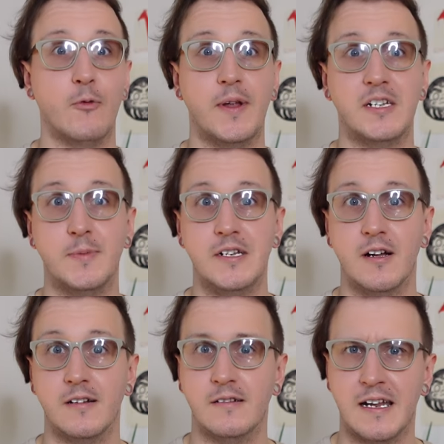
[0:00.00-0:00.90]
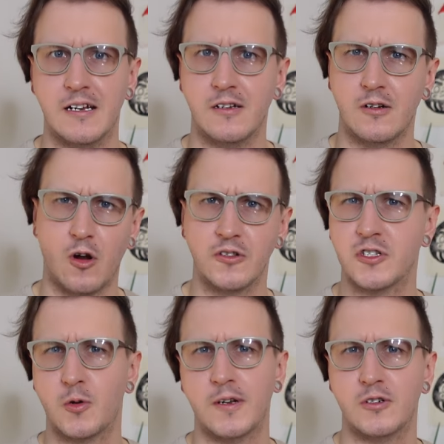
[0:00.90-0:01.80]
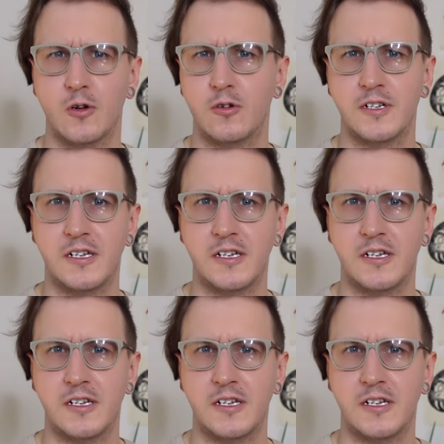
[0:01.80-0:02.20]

meant to be done in consequential order.